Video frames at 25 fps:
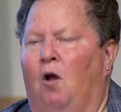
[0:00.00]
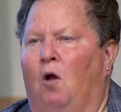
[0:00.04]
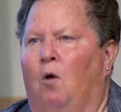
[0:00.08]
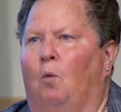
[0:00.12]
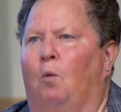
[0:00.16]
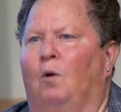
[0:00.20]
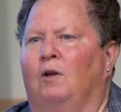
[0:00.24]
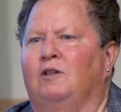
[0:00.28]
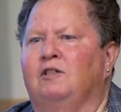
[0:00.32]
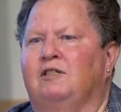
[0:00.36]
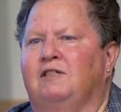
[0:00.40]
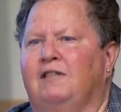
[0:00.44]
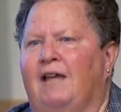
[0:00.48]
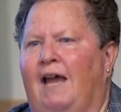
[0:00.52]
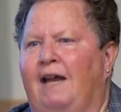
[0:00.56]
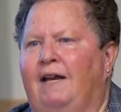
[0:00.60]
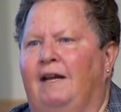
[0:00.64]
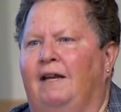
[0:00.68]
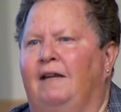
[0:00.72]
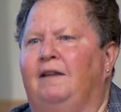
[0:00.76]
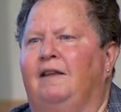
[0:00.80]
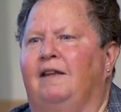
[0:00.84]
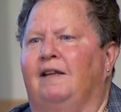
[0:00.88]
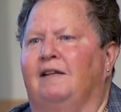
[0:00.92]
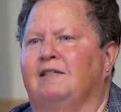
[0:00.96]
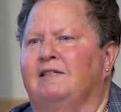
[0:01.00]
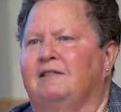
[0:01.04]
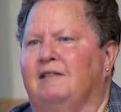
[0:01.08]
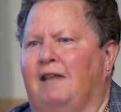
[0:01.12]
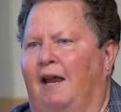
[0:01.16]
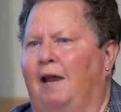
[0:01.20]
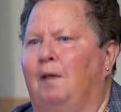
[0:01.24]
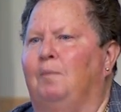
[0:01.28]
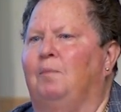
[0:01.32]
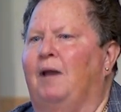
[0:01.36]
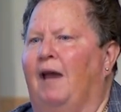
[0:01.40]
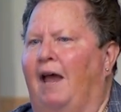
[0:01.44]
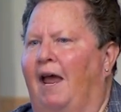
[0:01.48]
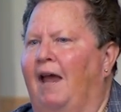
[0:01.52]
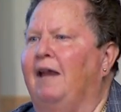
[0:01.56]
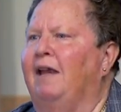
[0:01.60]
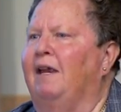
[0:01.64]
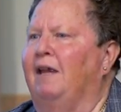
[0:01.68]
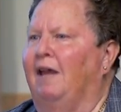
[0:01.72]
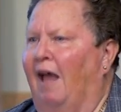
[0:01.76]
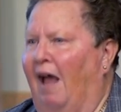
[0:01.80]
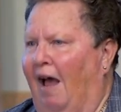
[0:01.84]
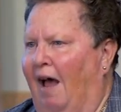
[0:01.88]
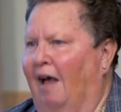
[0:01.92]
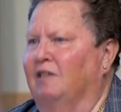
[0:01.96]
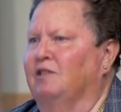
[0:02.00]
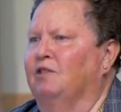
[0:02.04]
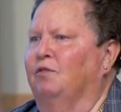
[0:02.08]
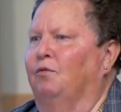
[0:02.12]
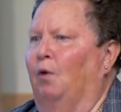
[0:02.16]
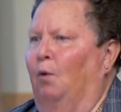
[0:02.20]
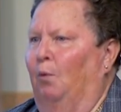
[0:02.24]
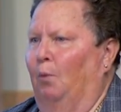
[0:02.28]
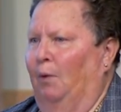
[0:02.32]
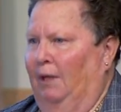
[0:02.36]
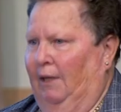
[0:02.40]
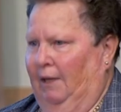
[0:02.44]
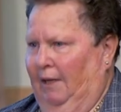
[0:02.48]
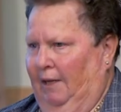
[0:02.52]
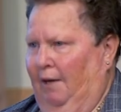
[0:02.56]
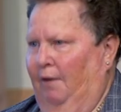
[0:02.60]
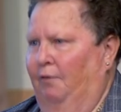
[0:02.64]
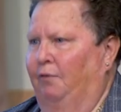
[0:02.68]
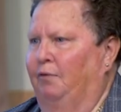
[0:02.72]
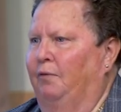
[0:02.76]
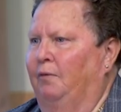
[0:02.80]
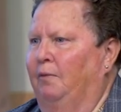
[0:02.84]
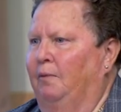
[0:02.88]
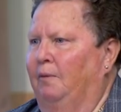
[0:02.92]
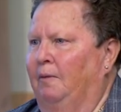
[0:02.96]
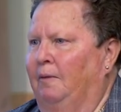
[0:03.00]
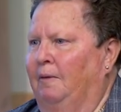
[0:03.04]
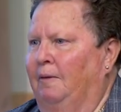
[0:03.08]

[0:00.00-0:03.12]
was dated the same day he asked for relief.